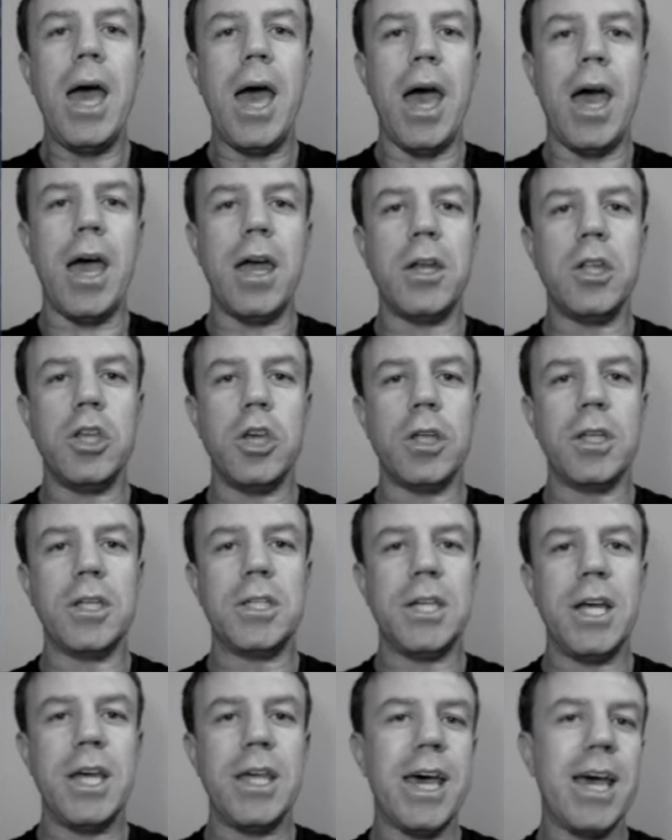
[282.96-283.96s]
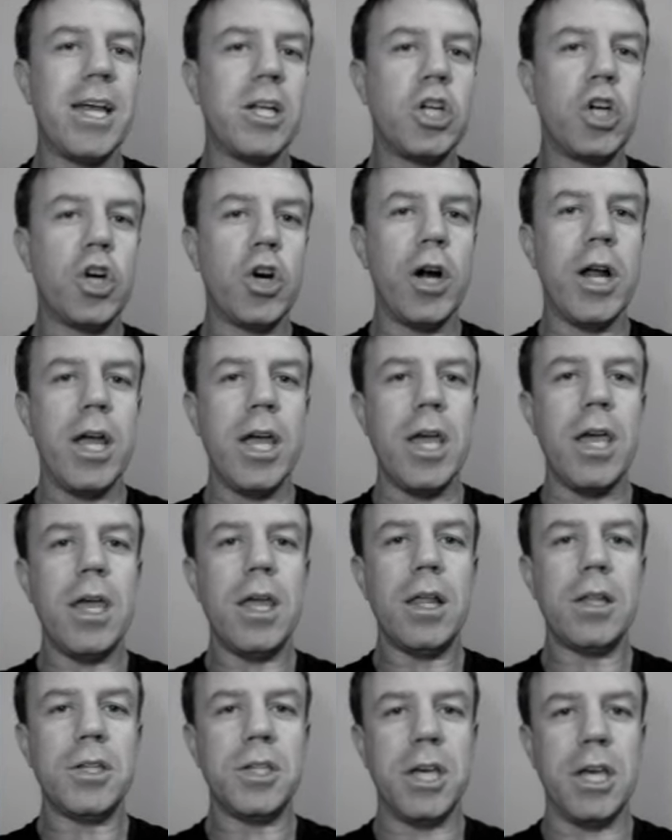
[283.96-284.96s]
And you can see that
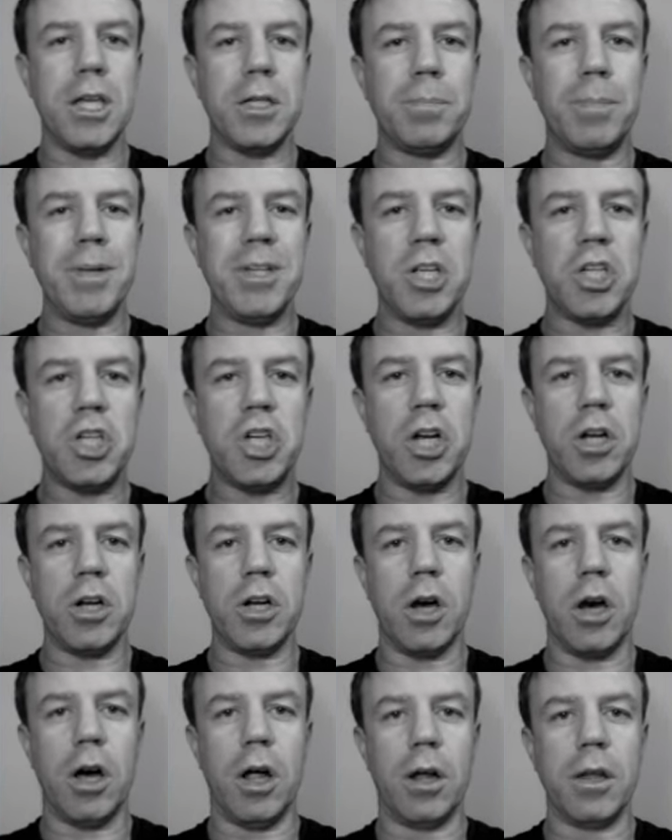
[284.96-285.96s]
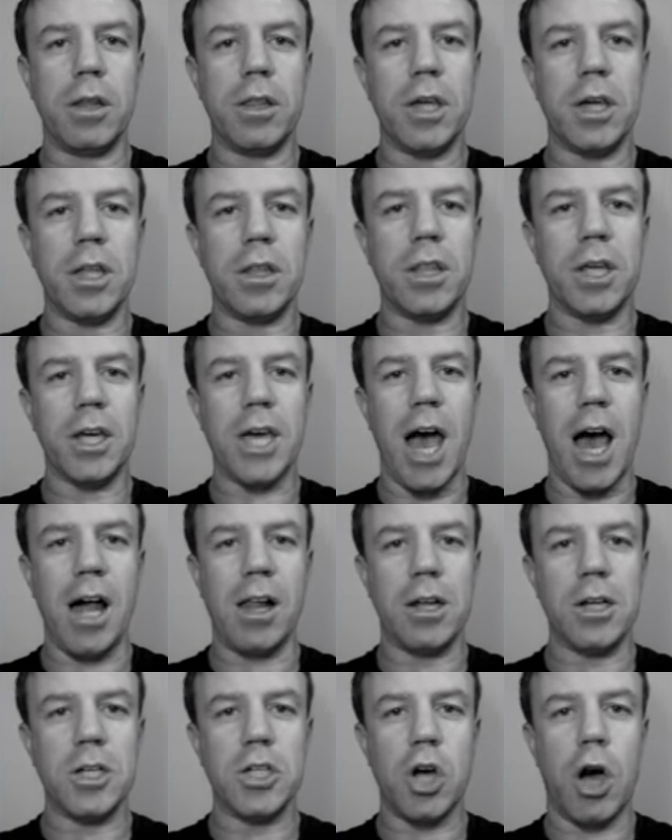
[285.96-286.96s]
tree, see it's positioned on the, the
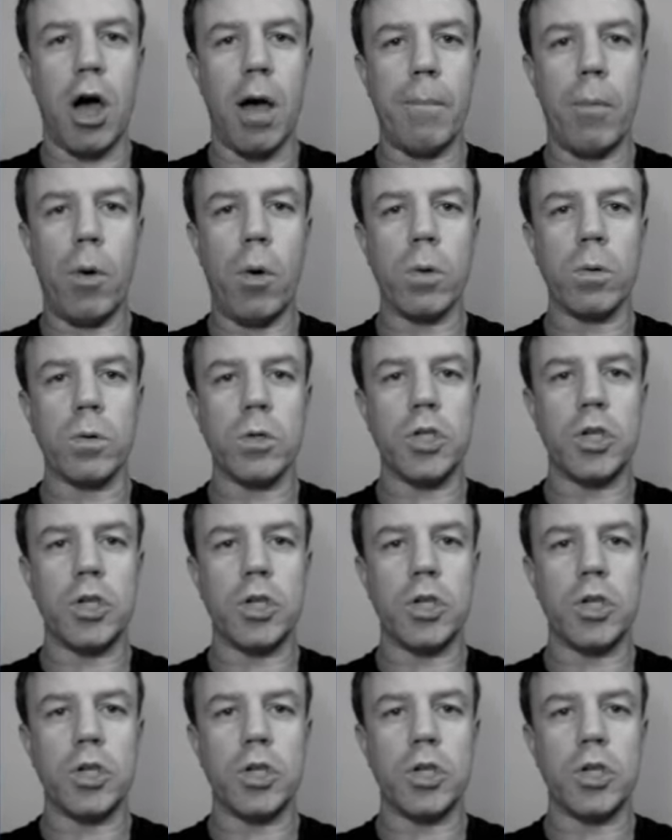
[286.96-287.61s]
garland type portal